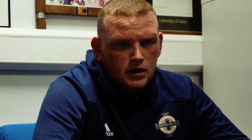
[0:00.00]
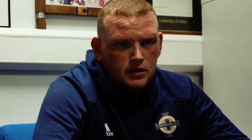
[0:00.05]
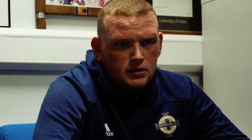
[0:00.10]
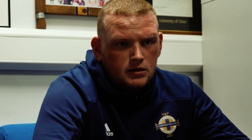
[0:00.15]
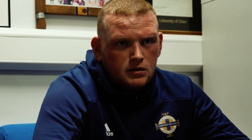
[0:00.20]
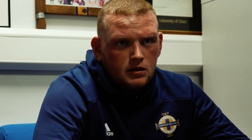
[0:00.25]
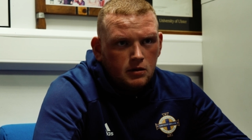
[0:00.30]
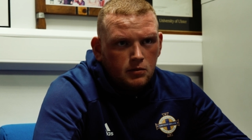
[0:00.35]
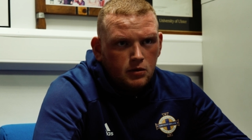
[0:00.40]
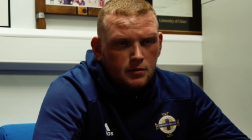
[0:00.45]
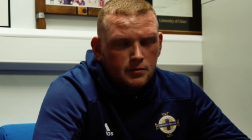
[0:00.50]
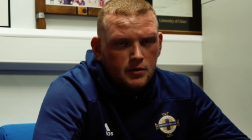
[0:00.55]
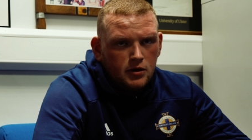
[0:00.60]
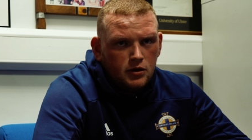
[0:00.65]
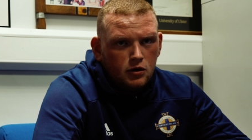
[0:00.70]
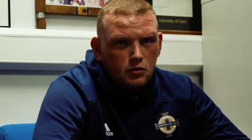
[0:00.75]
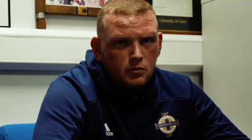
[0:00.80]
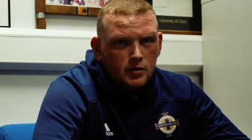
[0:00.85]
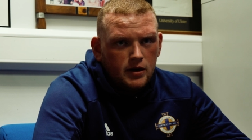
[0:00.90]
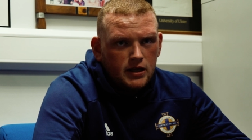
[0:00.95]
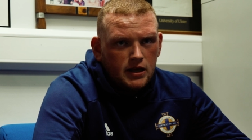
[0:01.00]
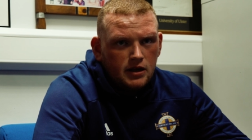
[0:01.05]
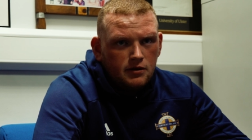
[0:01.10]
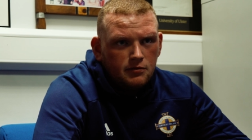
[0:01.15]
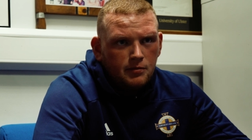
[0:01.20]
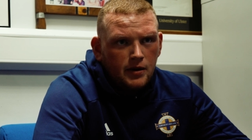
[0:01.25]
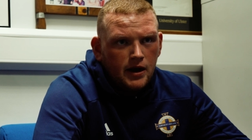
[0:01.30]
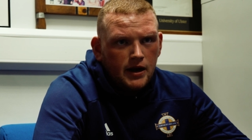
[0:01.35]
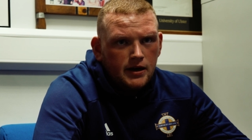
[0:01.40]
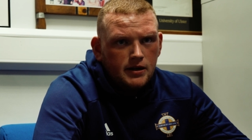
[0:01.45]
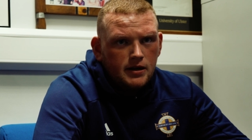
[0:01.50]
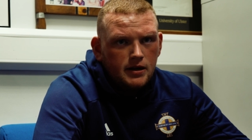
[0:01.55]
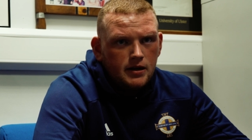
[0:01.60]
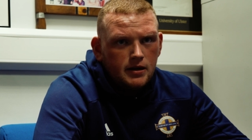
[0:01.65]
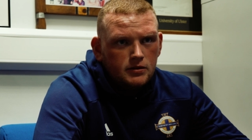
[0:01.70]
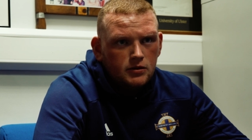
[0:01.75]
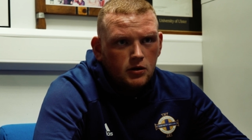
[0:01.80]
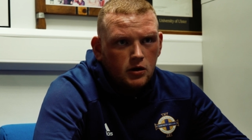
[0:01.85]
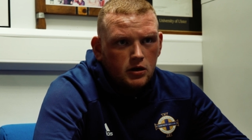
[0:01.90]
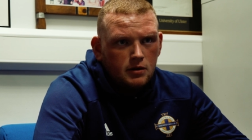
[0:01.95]
that it would have been a good way to give back
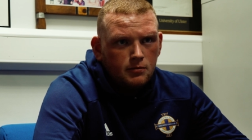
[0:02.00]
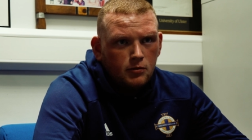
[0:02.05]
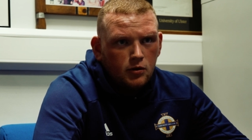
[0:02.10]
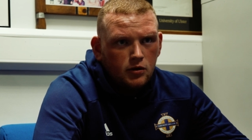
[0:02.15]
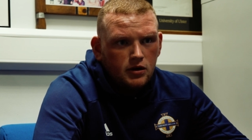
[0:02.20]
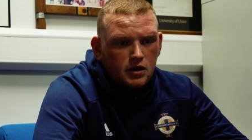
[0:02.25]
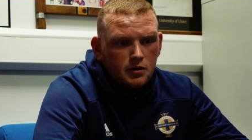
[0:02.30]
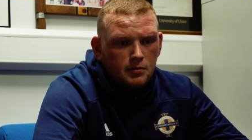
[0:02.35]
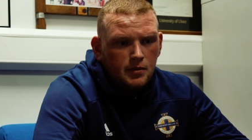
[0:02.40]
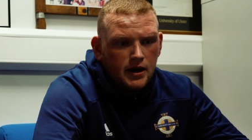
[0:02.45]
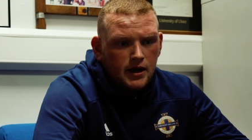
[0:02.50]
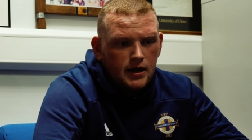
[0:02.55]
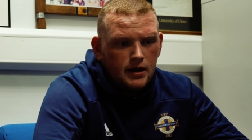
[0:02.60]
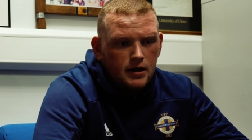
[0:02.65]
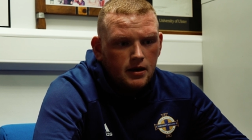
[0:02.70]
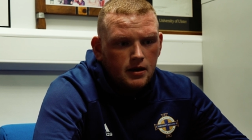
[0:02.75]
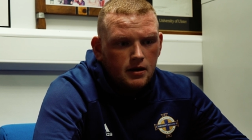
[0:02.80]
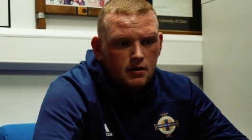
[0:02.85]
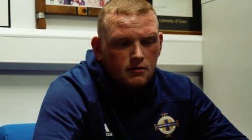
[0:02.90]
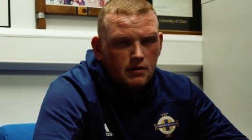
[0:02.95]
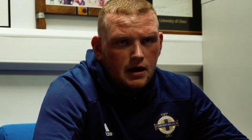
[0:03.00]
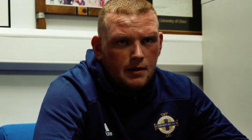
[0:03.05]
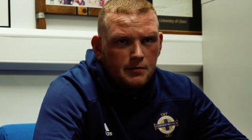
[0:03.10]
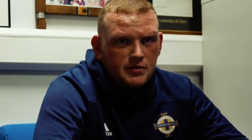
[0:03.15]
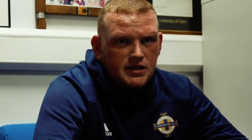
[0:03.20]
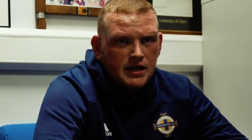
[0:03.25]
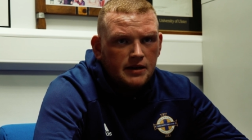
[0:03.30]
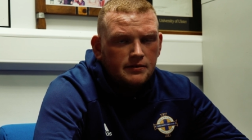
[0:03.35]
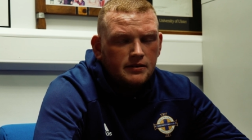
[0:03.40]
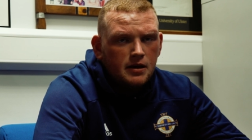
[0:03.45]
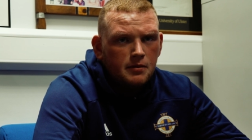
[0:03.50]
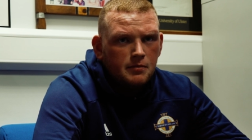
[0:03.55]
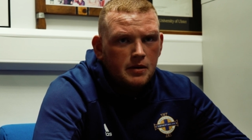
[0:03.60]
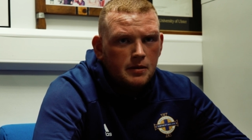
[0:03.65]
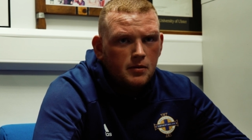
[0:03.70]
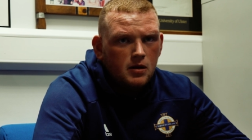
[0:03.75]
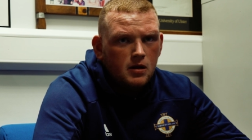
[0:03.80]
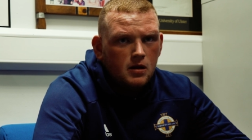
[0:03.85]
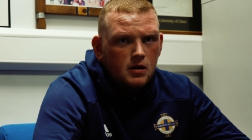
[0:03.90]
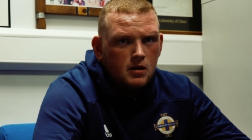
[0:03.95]
to our community by representing them
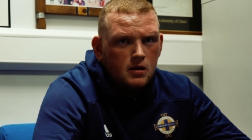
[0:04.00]
people.